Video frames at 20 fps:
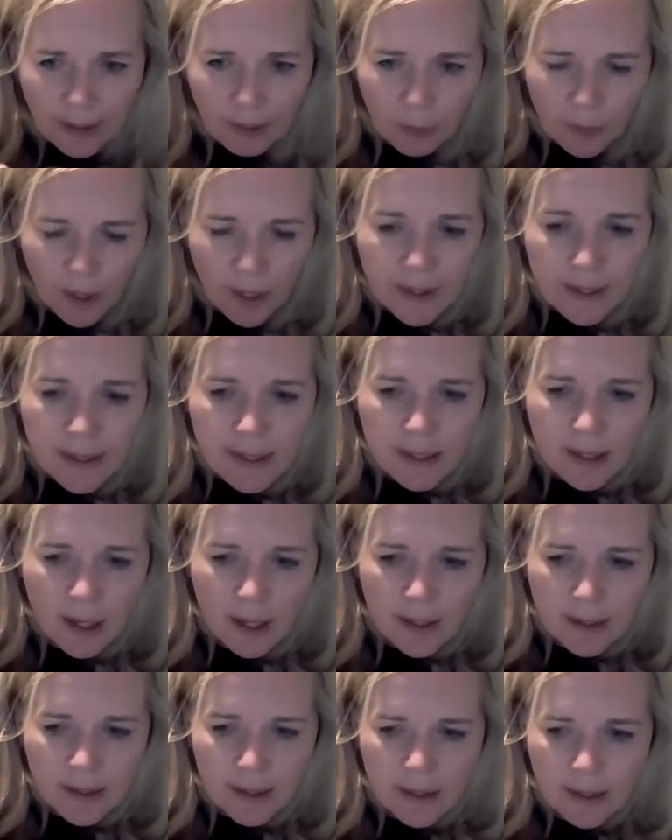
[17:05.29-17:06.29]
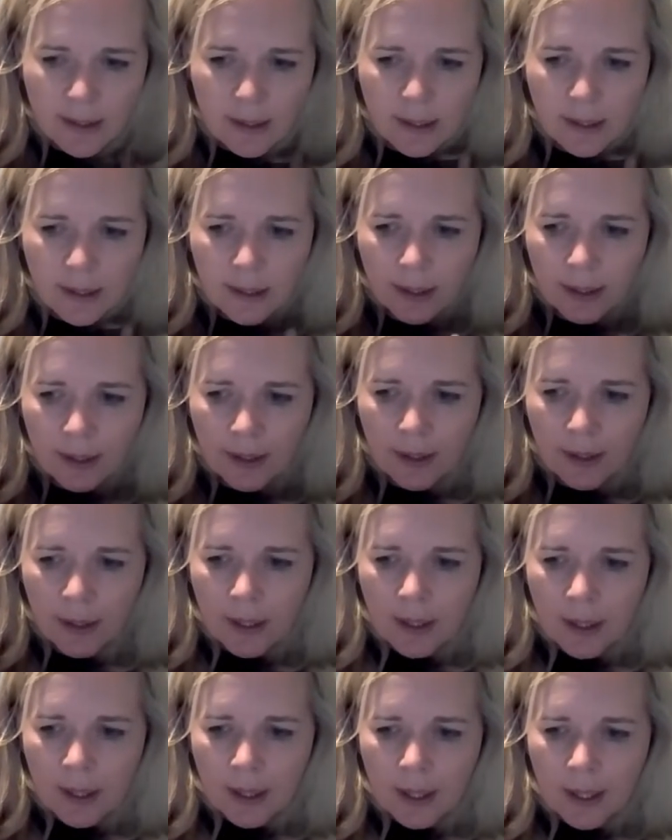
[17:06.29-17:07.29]
when I started
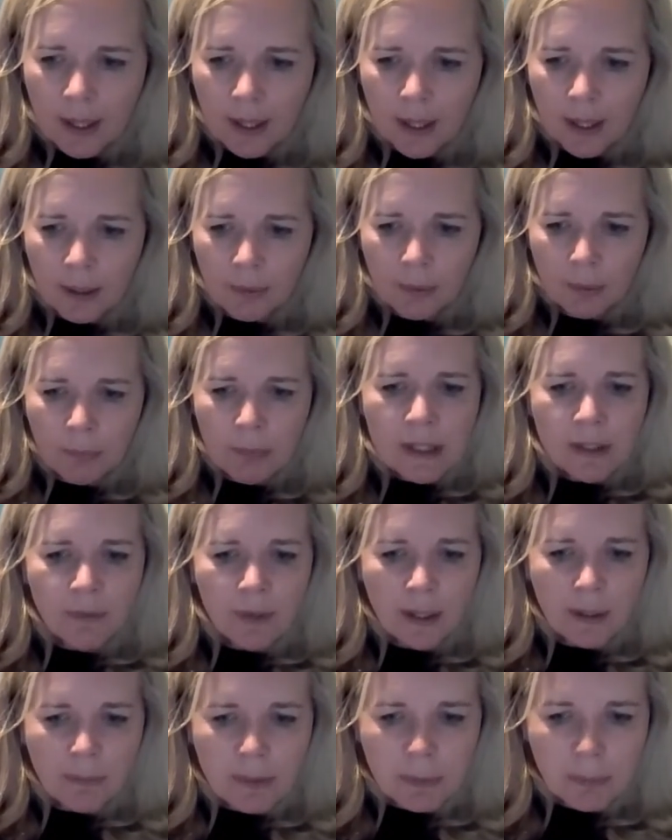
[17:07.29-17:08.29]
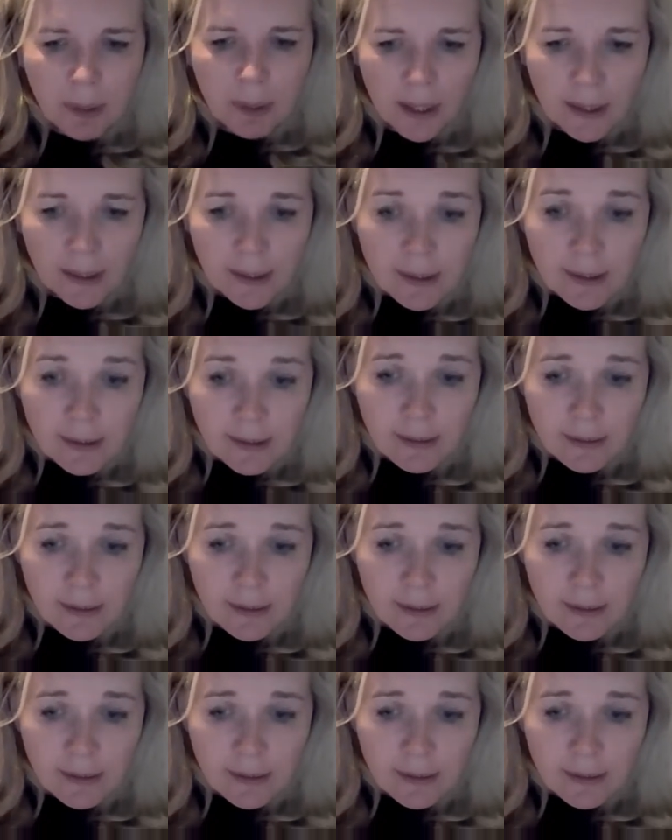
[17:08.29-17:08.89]
when we developed a pilot